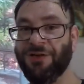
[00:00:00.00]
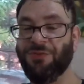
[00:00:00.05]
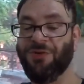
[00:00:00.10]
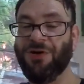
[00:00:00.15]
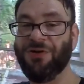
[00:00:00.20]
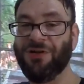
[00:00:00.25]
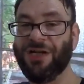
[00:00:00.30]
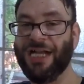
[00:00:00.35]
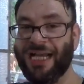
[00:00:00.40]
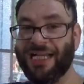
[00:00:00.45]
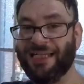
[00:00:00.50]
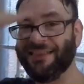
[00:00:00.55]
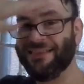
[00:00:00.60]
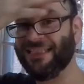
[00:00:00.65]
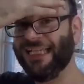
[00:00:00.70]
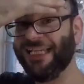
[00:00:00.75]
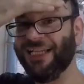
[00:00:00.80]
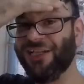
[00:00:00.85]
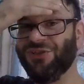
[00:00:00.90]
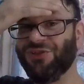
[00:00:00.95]
Well, guys,
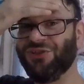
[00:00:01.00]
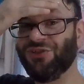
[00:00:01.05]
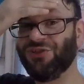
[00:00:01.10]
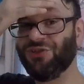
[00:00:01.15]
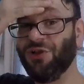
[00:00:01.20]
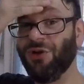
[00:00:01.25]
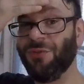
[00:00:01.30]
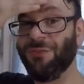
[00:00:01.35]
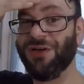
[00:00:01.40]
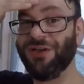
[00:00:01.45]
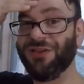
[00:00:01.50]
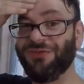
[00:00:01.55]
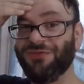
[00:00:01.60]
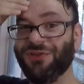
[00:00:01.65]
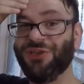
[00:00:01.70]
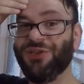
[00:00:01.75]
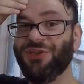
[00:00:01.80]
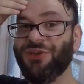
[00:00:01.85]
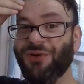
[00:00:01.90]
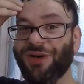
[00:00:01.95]
thank you so much
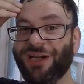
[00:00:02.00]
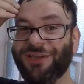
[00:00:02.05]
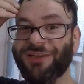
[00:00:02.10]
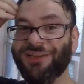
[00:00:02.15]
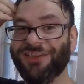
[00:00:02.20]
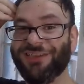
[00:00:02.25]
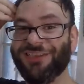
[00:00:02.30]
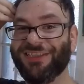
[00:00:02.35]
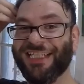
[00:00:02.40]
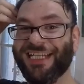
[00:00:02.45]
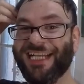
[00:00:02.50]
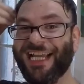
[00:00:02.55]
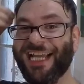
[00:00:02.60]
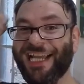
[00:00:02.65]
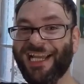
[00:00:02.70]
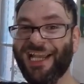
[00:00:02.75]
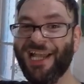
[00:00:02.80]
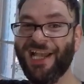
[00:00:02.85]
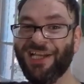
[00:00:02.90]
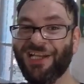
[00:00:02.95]
for joining us
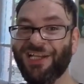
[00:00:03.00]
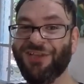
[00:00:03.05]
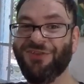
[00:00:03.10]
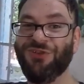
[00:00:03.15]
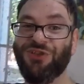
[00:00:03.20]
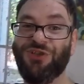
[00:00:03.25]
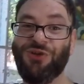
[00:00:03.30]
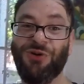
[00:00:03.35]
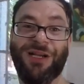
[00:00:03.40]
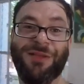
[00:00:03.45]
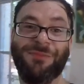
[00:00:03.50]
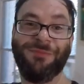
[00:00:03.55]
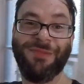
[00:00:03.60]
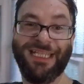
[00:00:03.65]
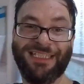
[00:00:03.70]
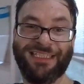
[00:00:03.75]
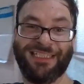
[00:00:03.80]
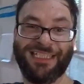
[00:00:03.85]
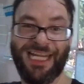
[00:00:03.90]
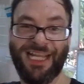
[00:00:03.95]
today. For joining
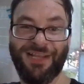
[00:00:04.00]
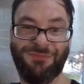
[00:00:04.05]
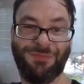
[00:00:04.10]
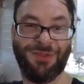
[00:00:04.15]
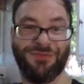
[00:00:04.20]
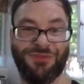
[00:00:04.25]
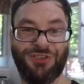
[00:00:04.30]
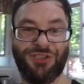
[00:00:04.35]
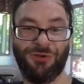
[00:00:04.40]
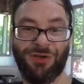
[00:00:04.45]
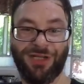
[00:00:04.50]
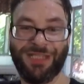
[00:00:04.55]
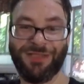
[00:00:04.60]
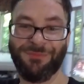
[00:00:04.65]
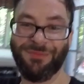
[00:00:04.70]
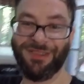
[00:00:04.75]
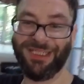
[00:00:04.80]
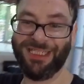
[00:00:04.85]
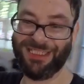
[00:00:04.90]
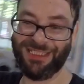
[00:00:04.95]
me today, but
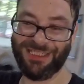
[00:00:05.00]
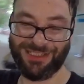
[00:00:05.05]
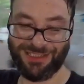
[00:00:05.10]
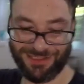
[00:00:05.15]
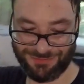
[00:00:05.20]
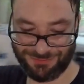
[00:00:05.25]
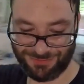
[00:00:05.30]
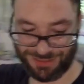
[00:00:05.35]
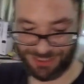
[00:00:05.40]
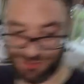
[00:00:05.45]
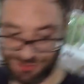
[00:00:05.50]
joining me, my